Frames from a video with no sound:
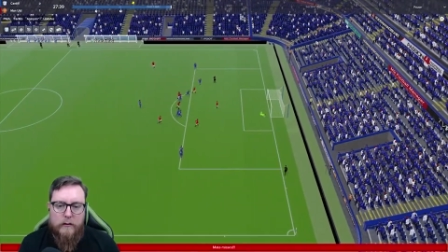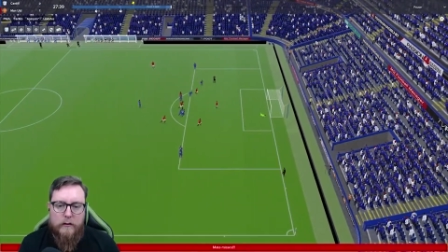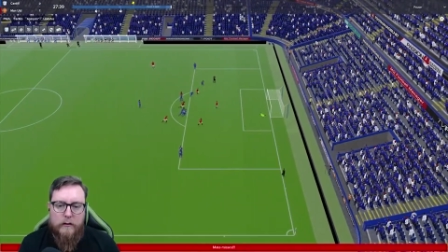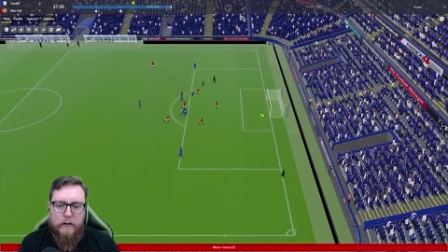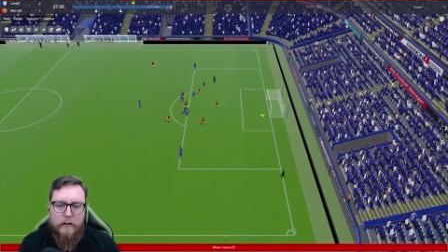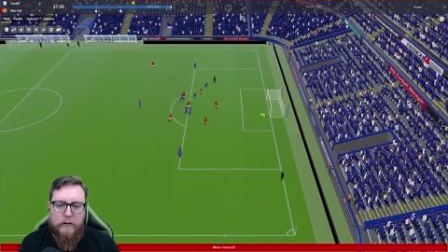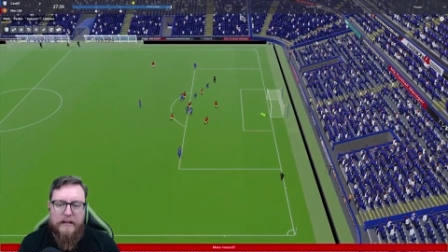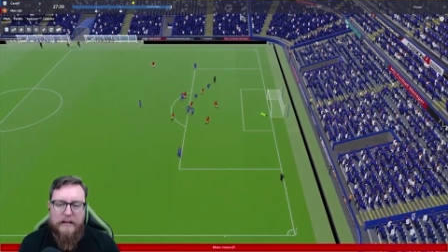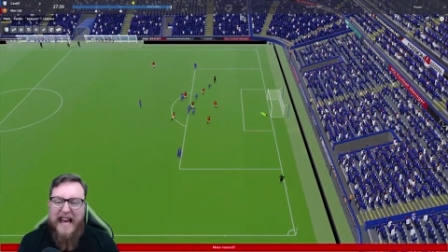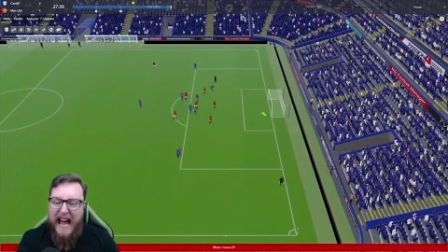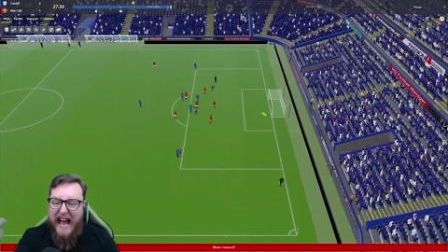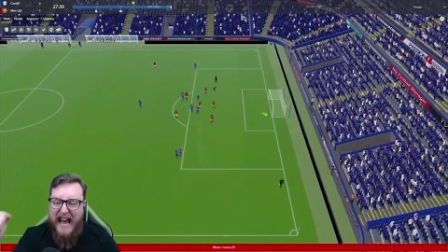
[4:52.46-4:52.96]

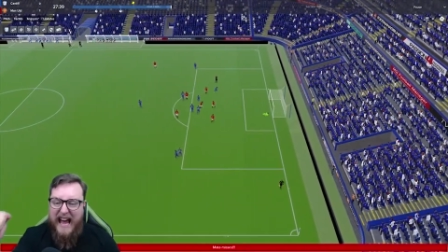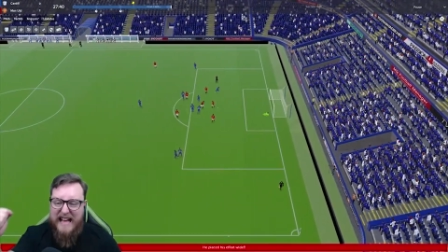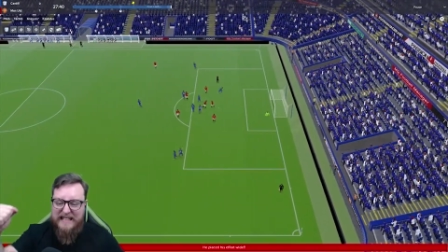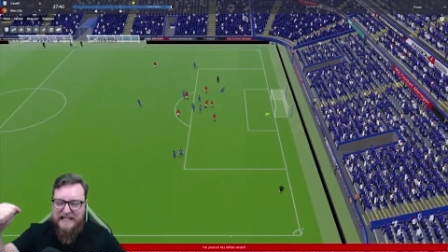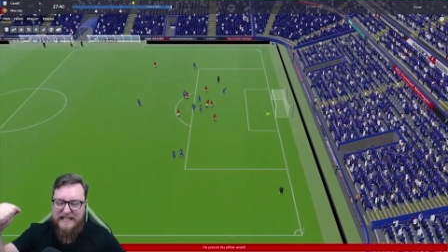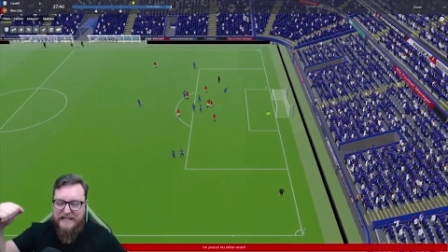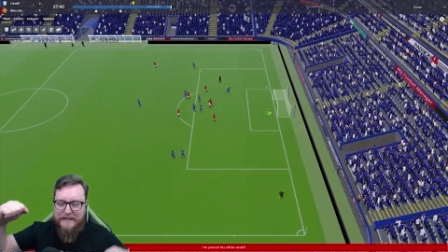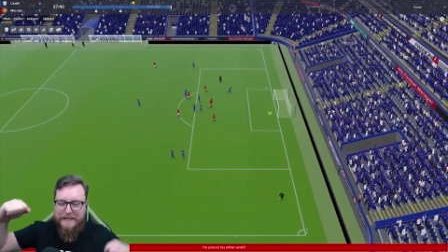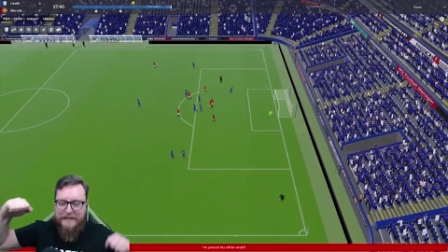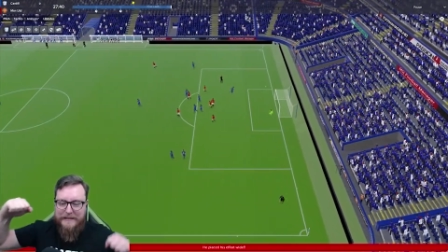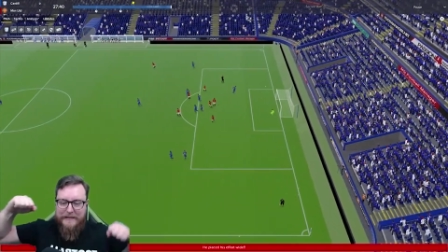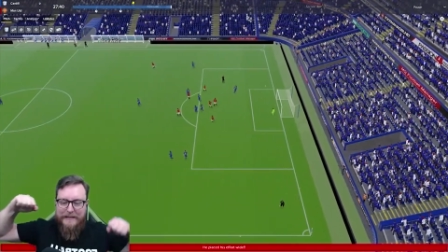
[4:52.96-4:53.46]

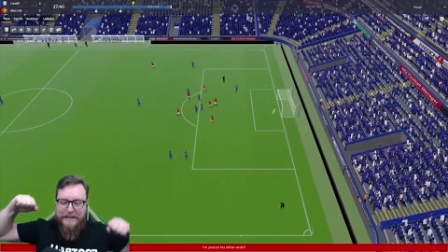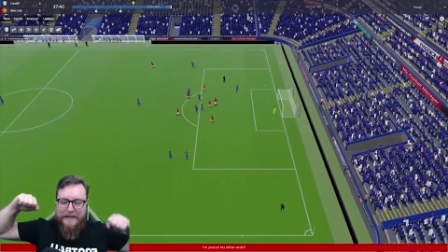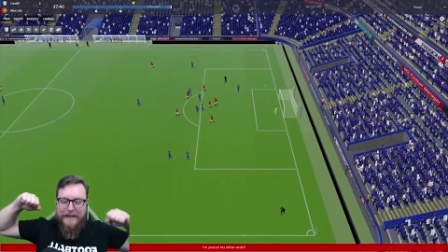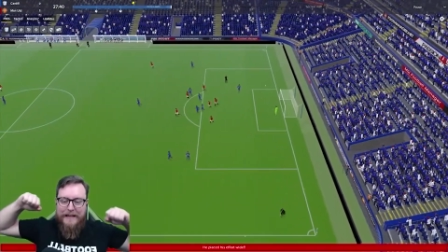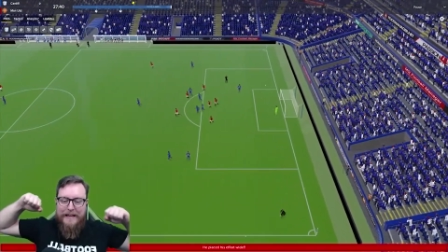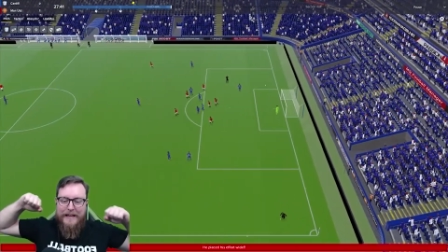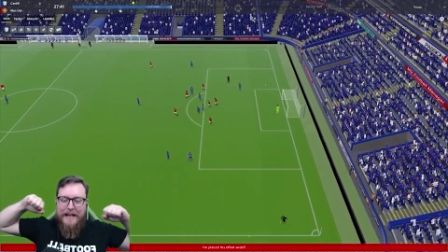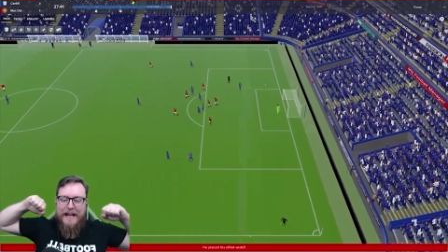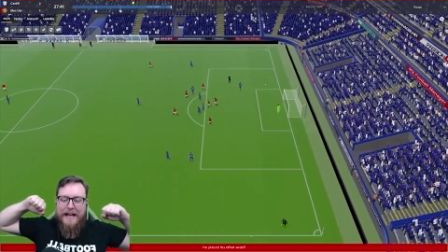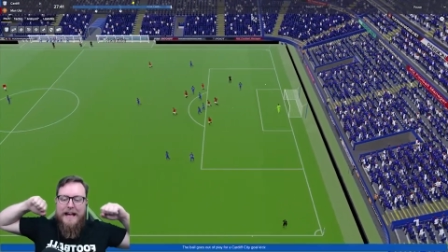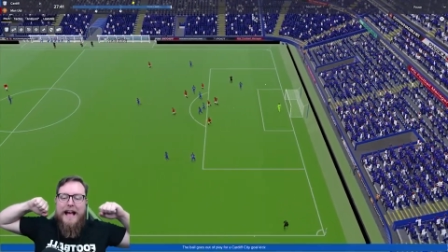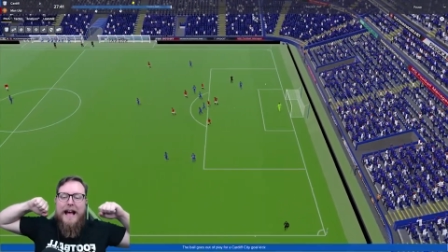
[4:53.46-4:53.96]
Yes!
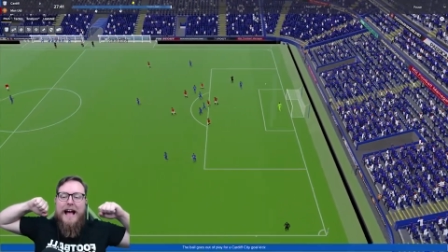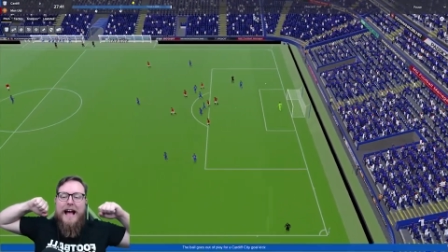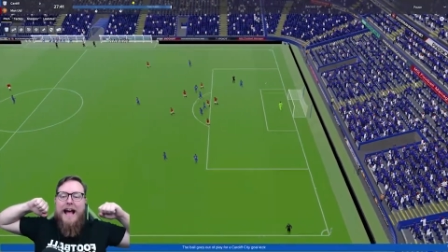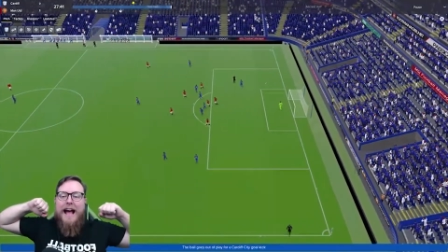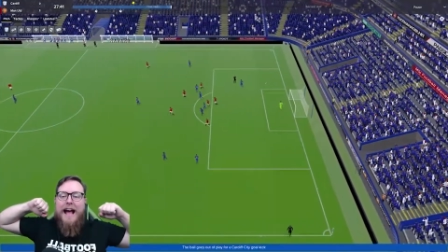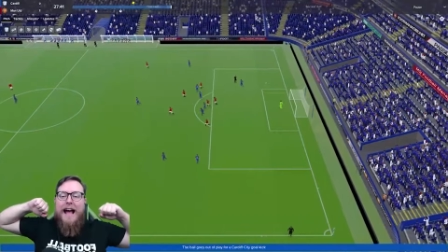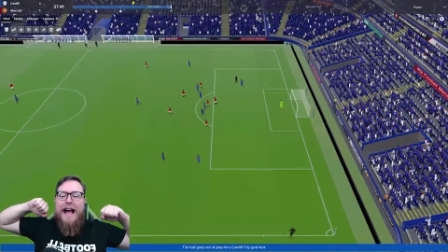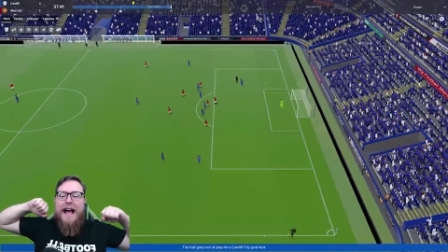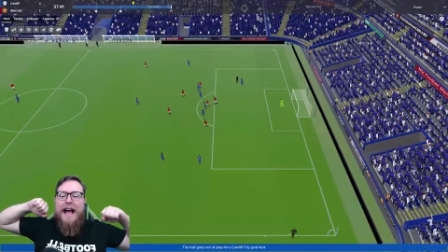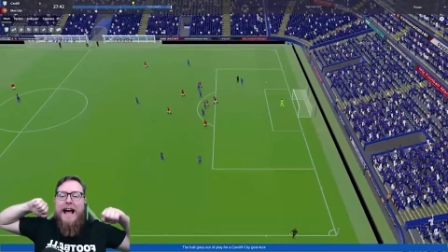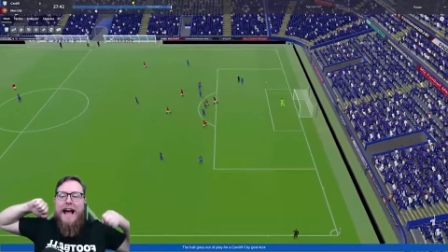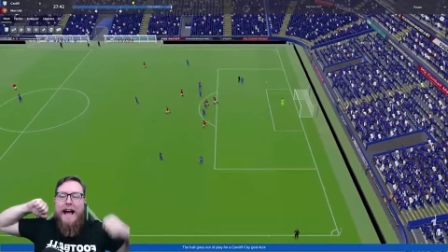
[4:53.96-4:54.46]

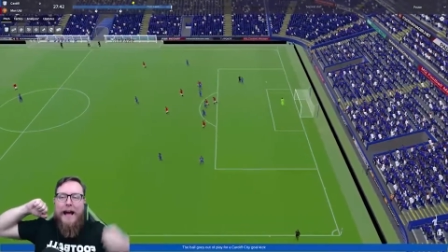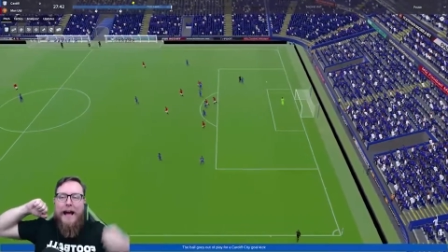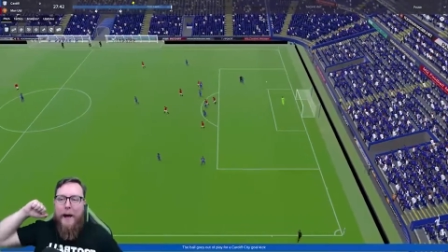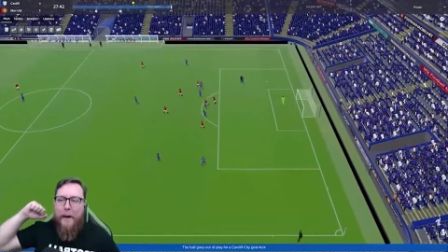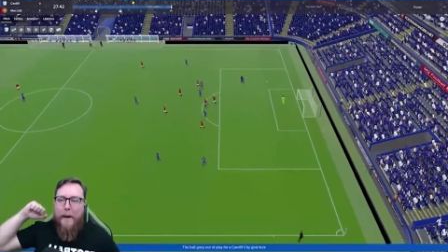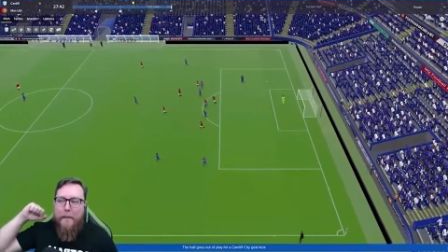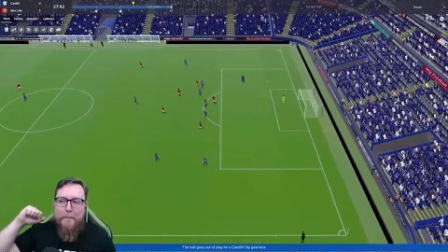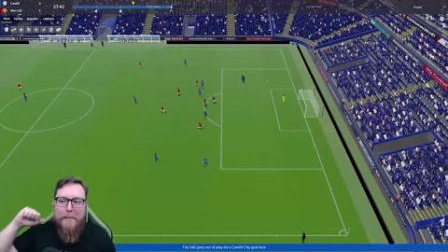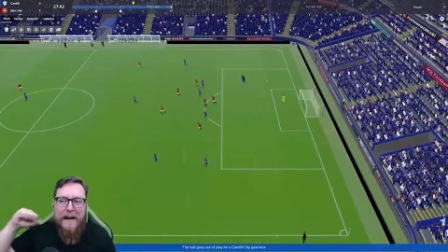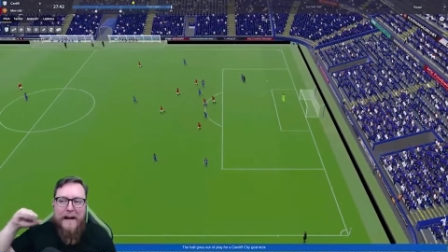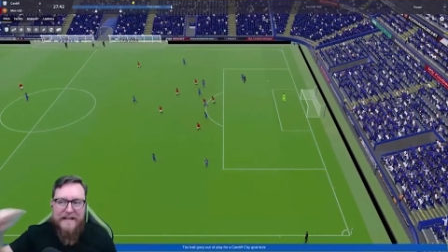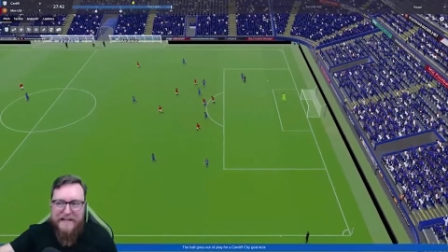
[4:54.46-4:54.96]

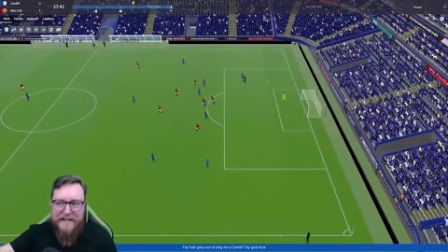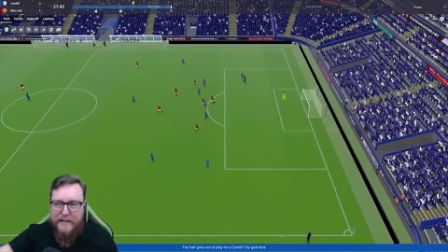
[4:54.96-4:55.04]
Mata,